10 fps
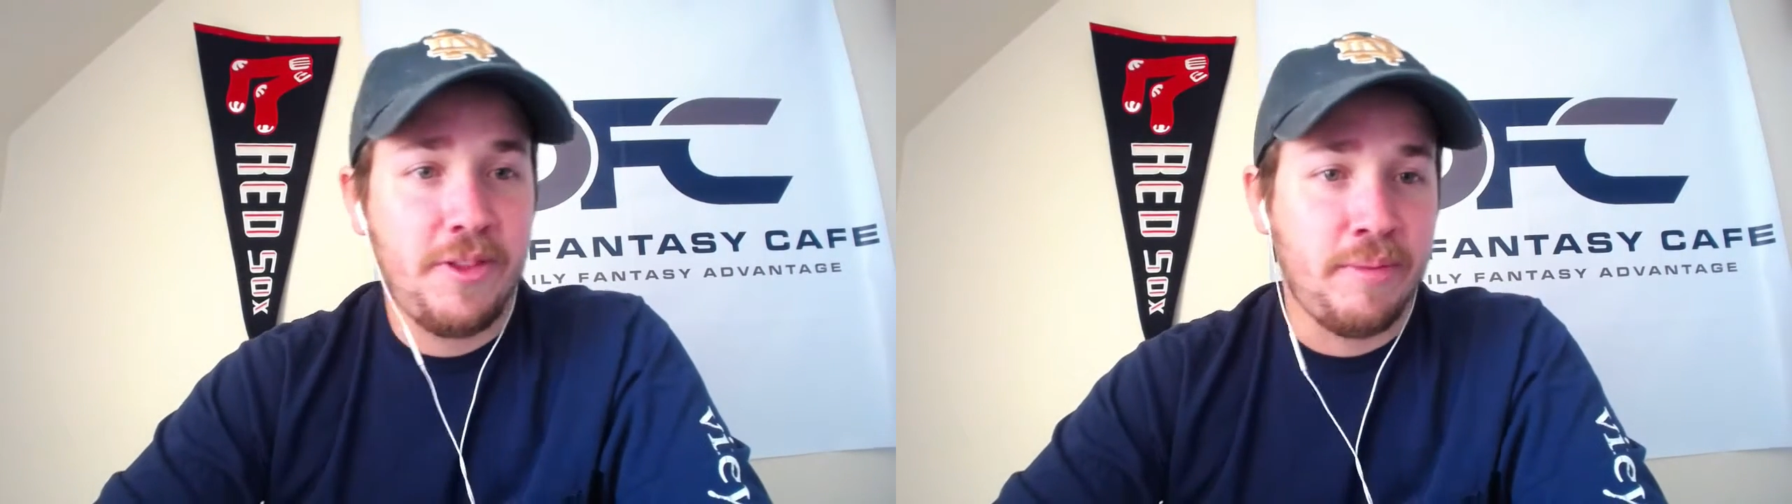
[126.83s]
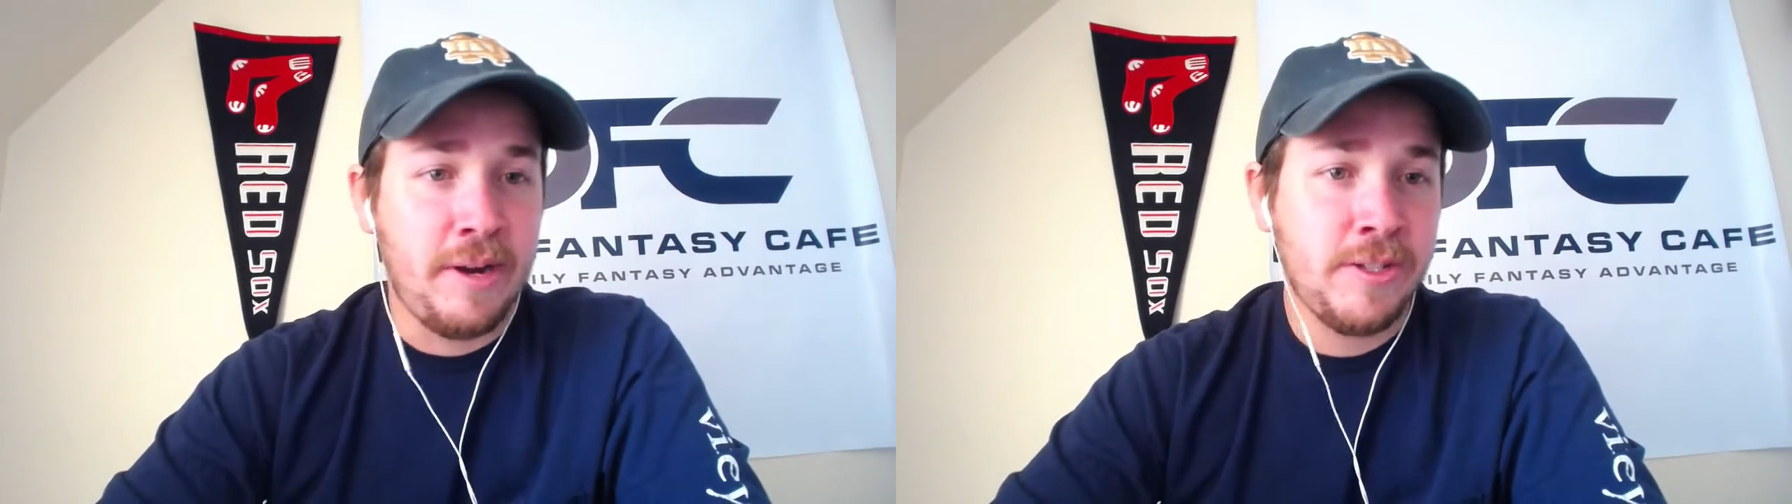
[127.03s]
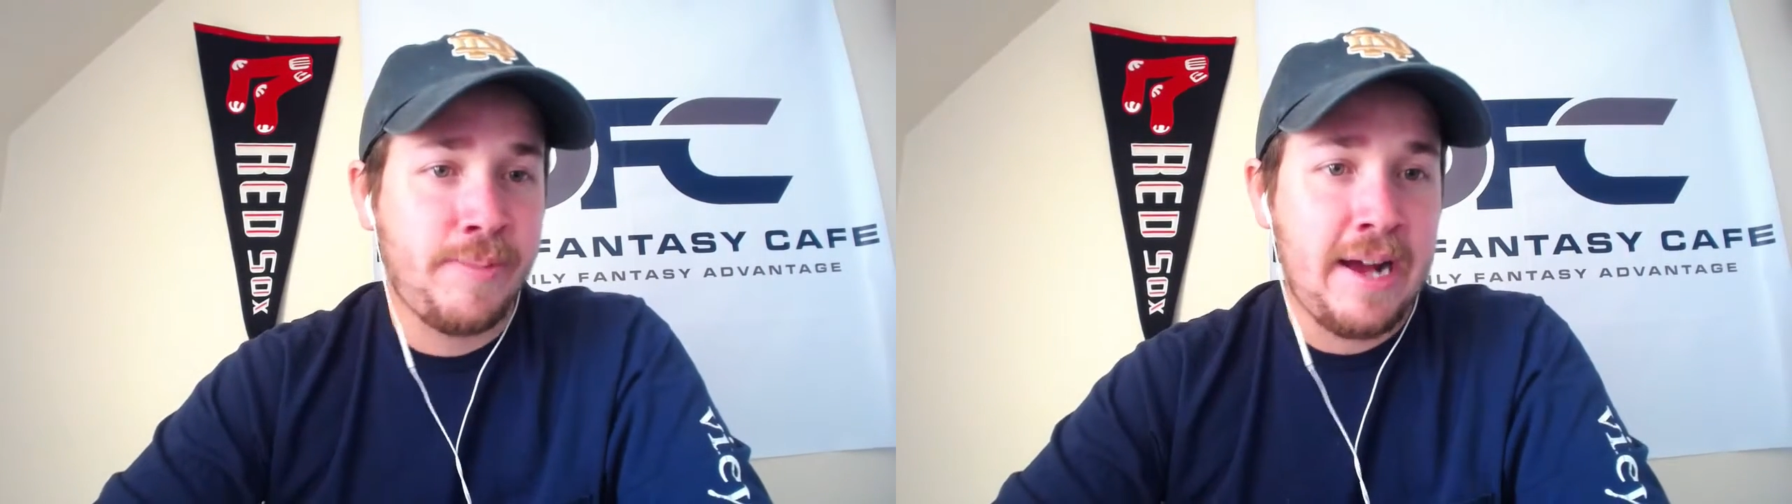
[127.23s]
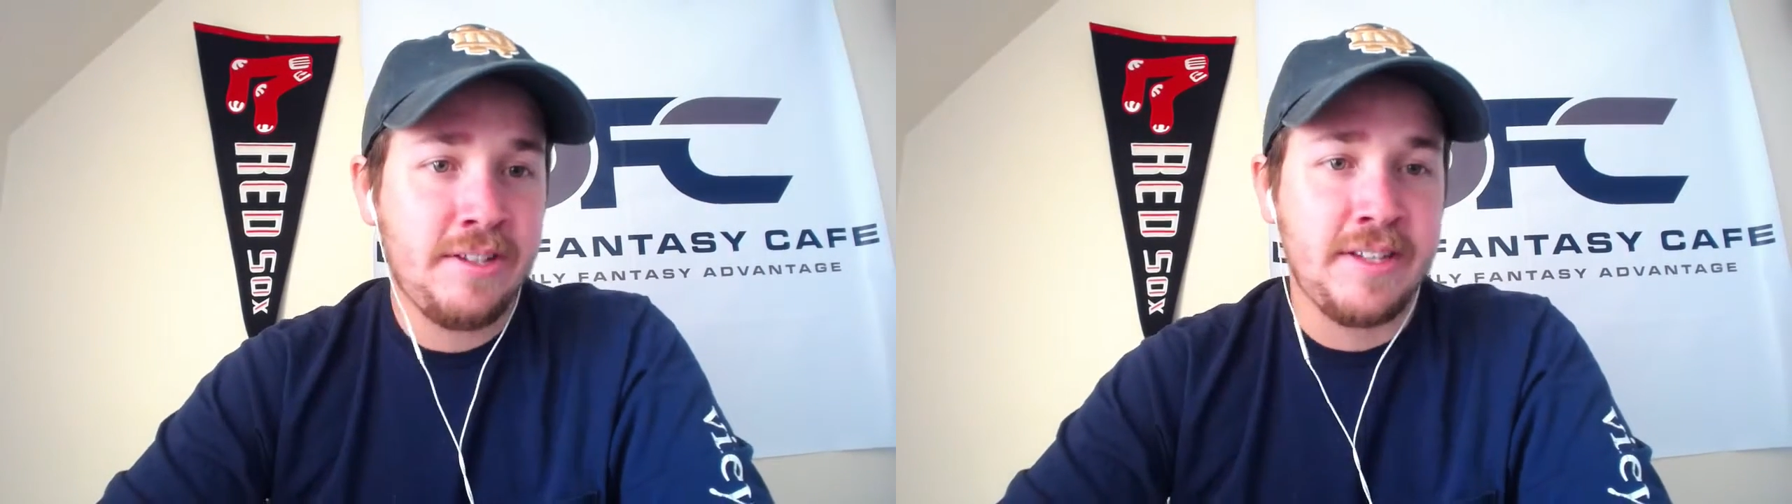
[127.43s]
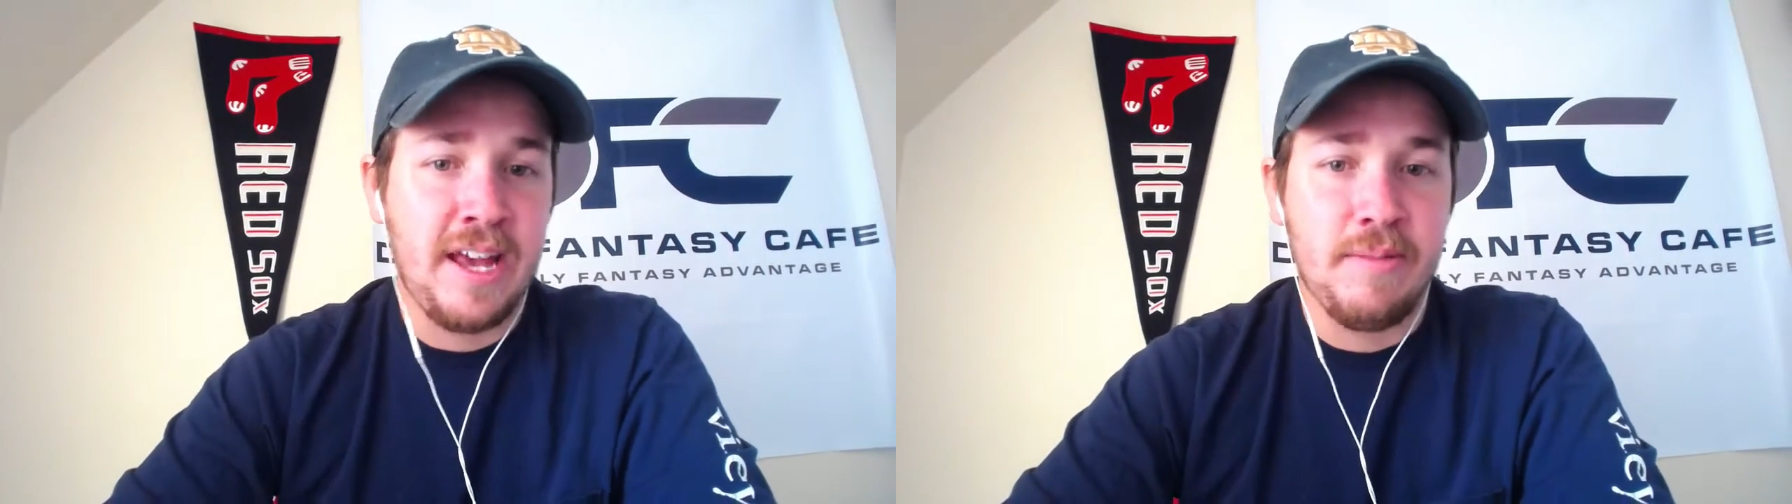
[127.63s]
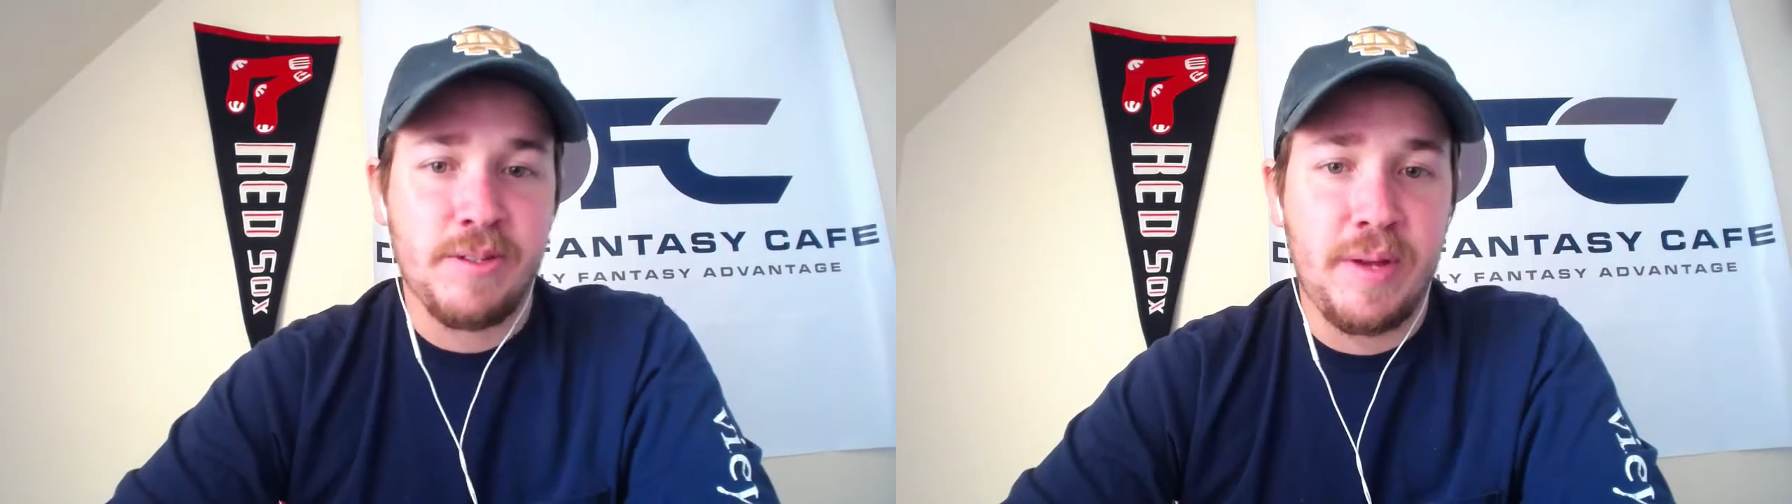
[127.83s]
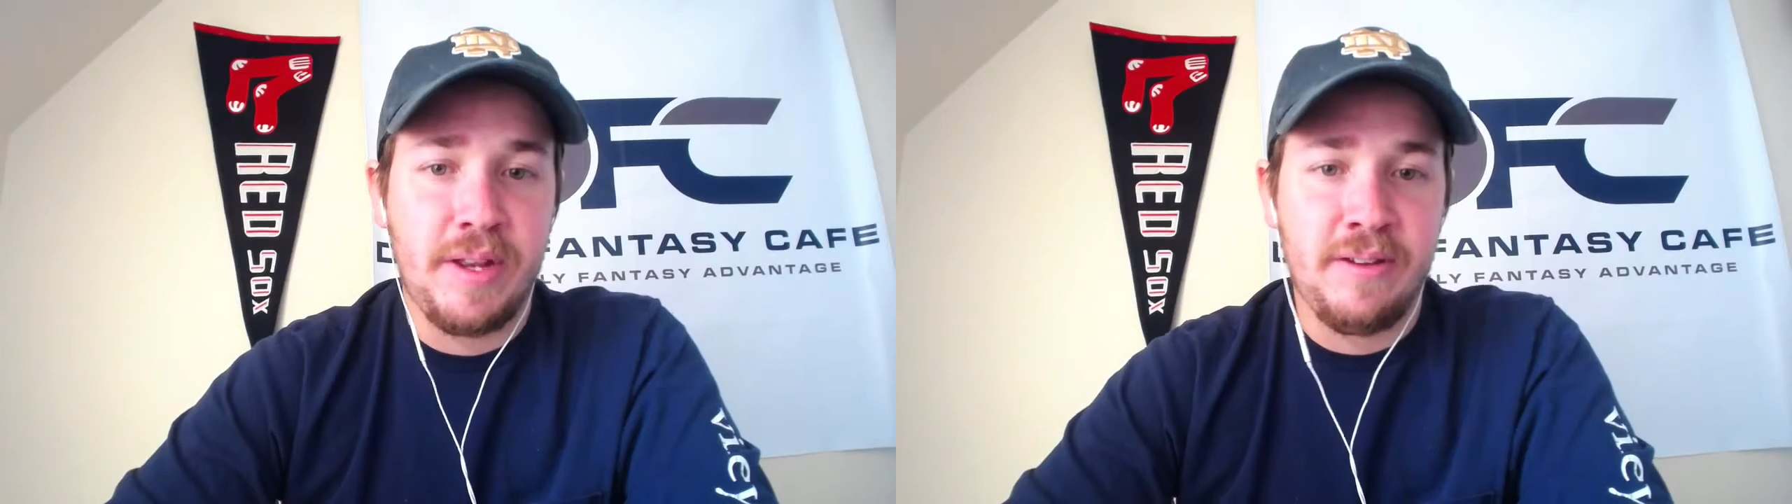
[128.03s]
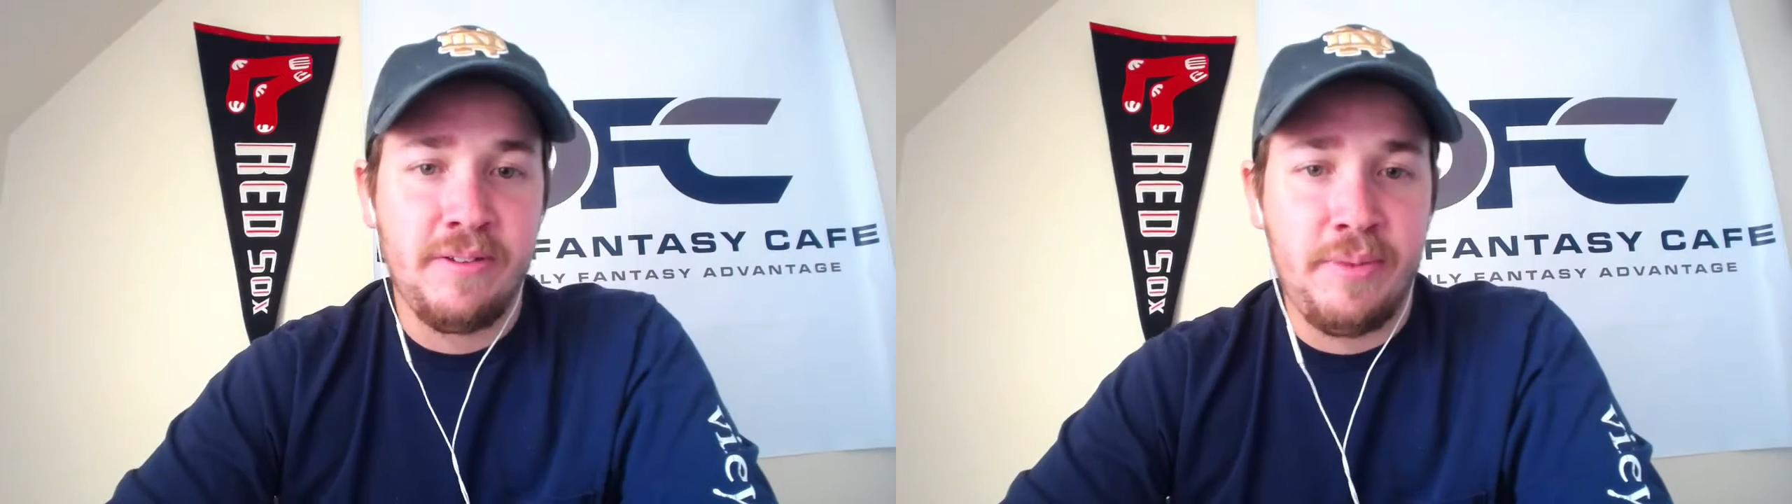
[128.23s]
The Browns passing game has
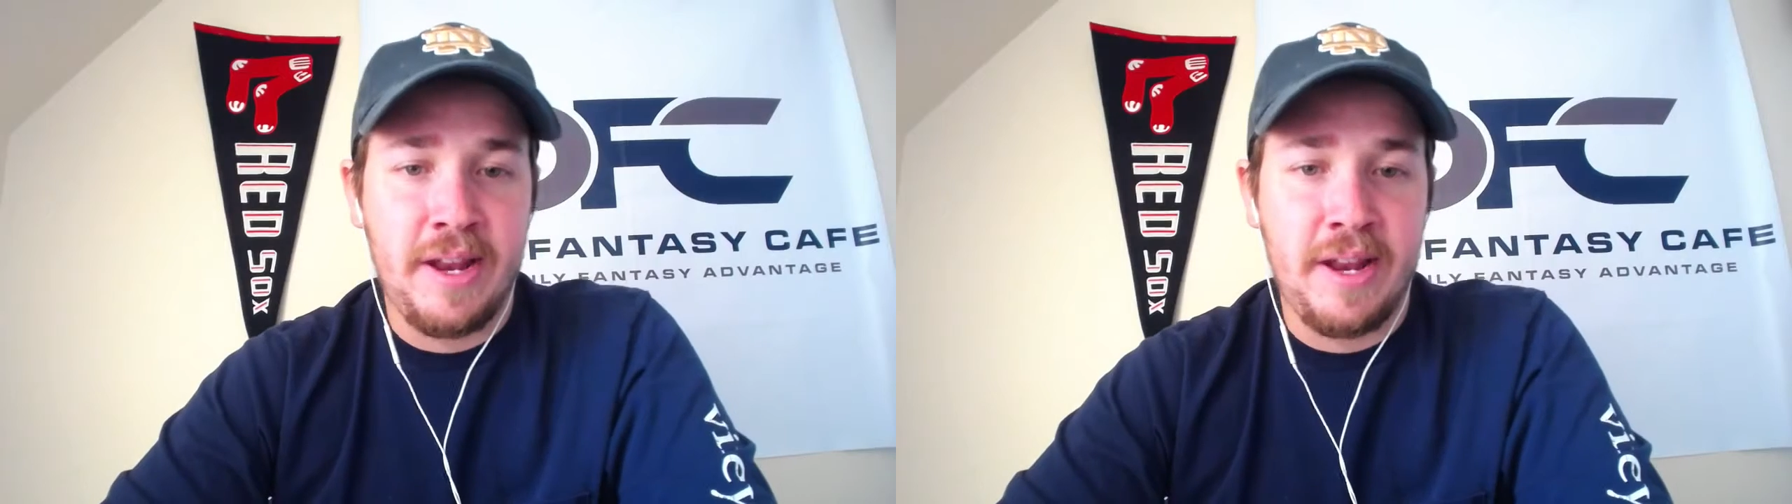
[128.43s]
been